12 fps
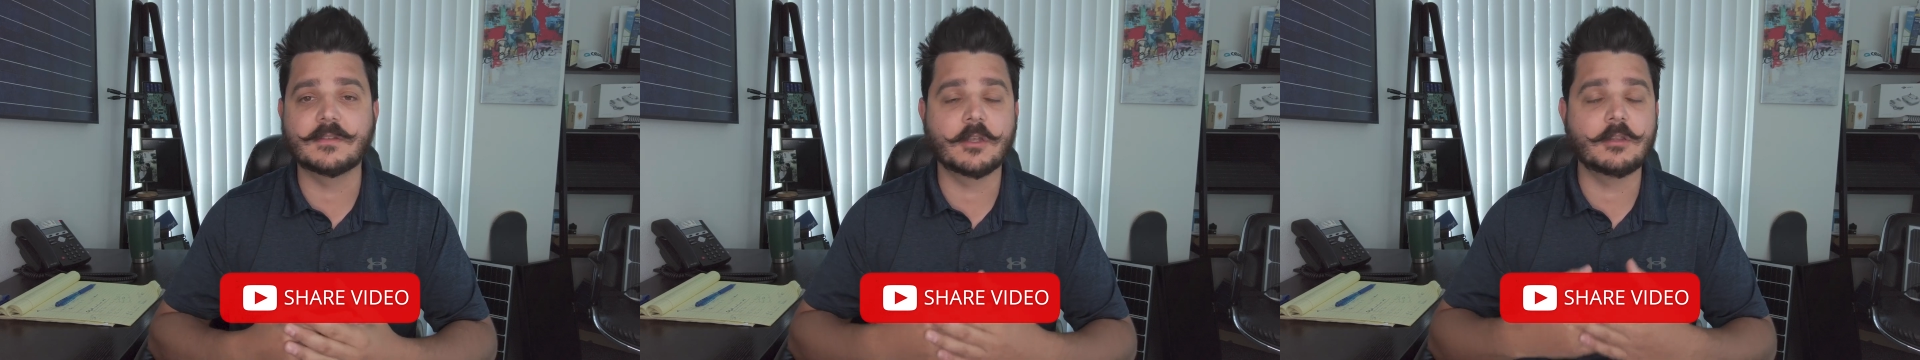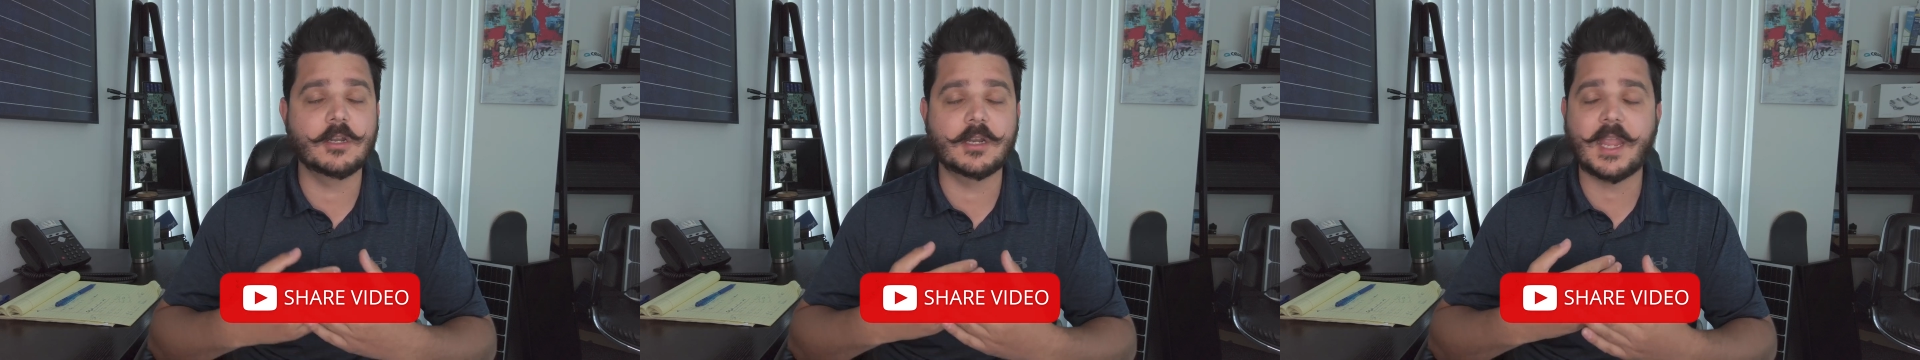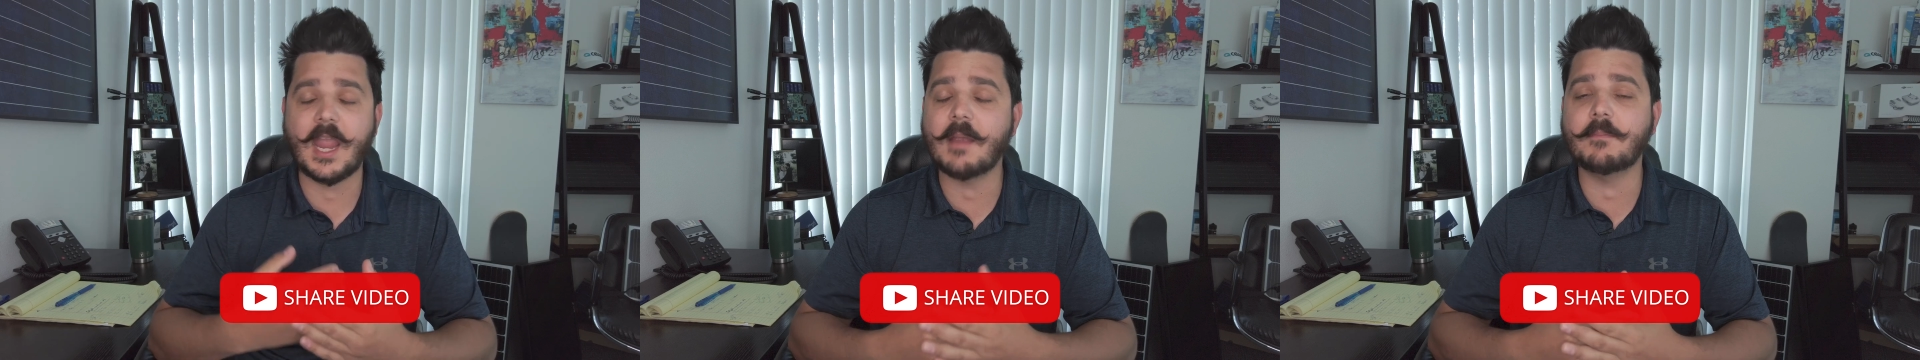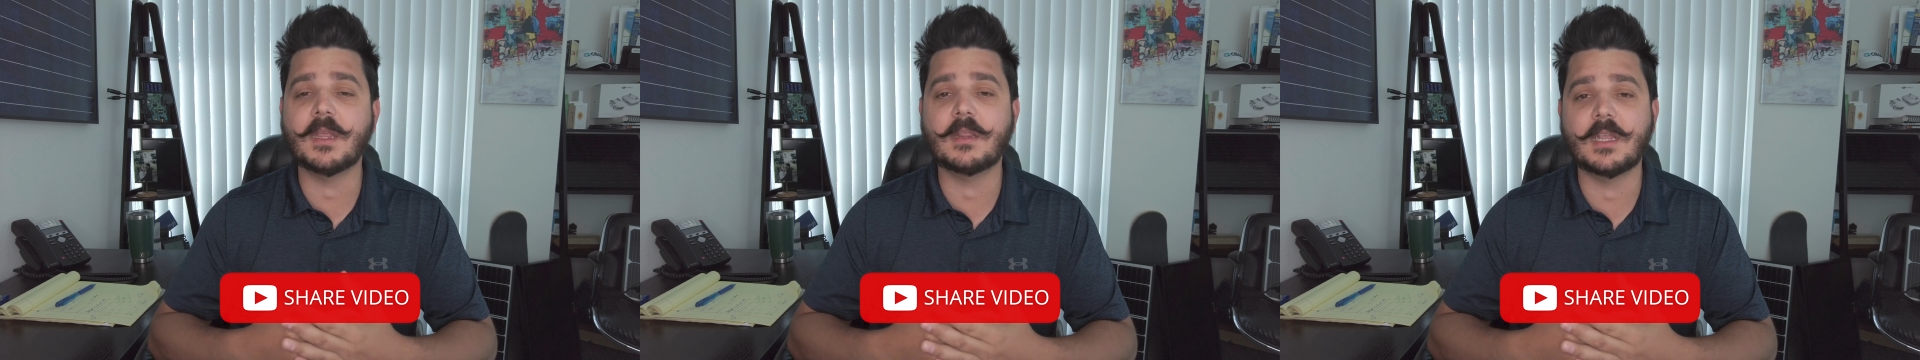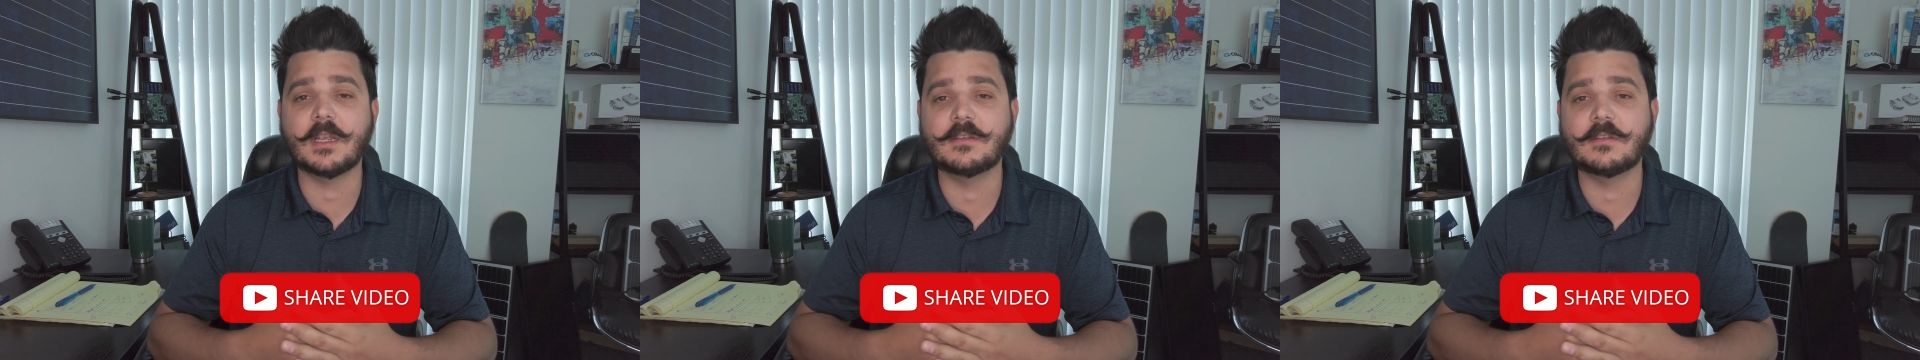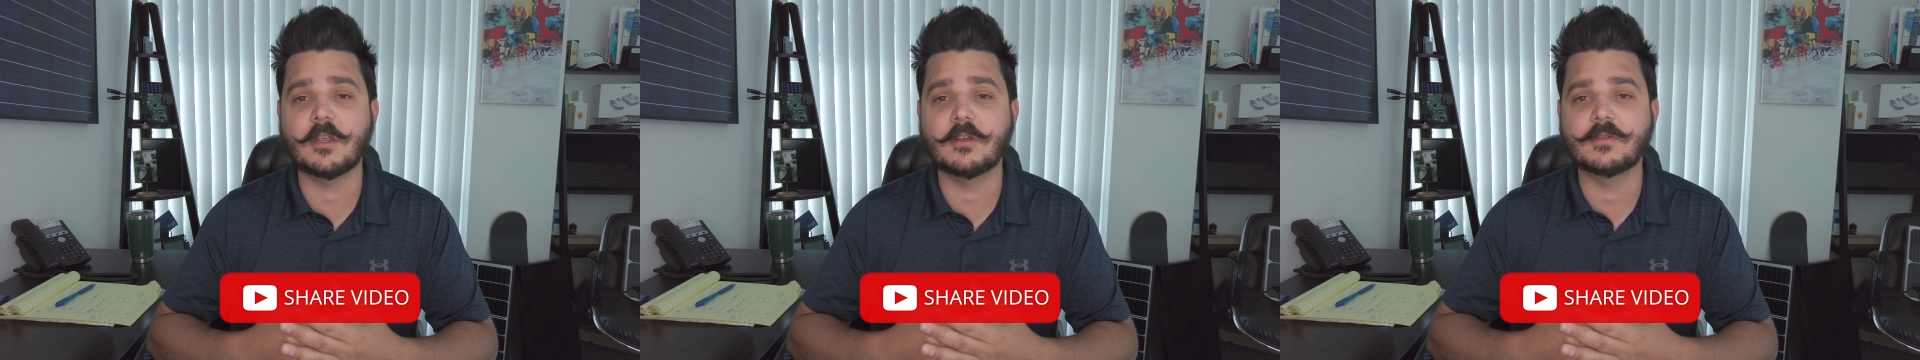So there can't be the
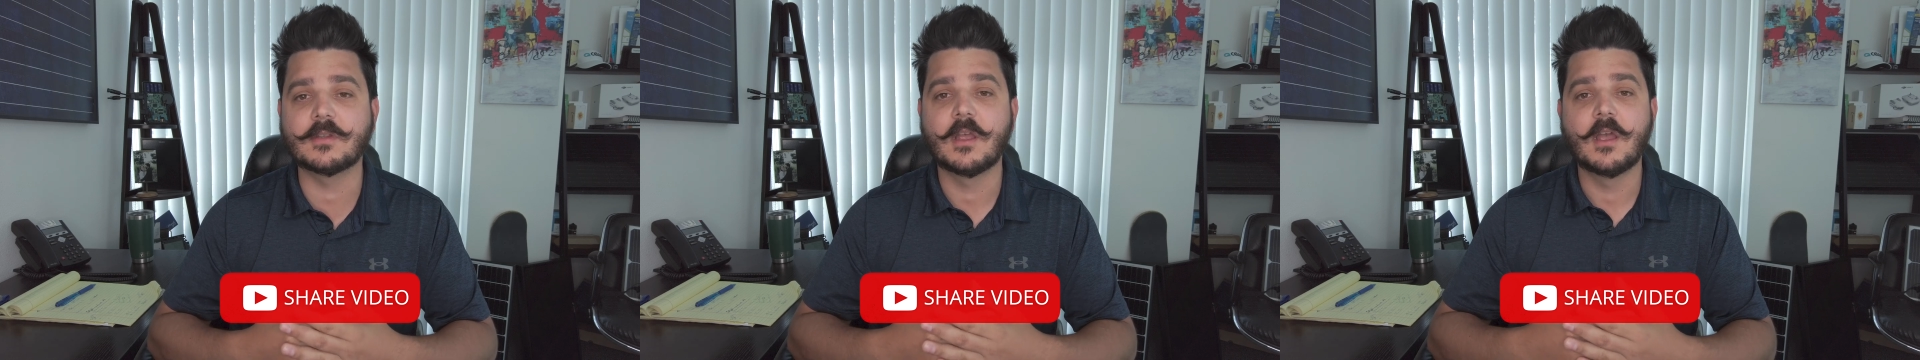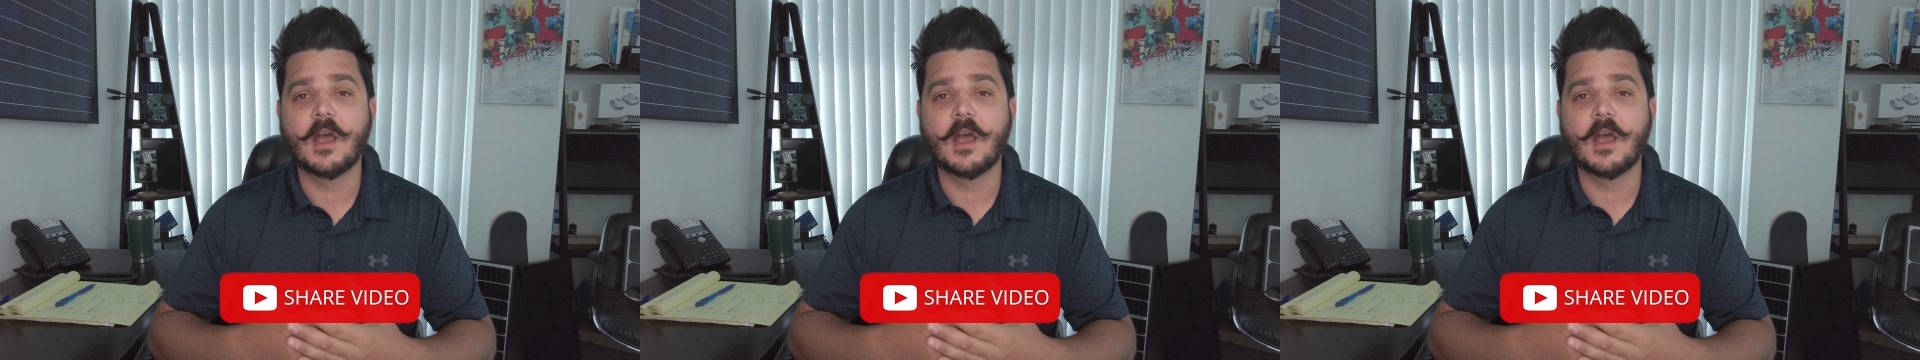excuse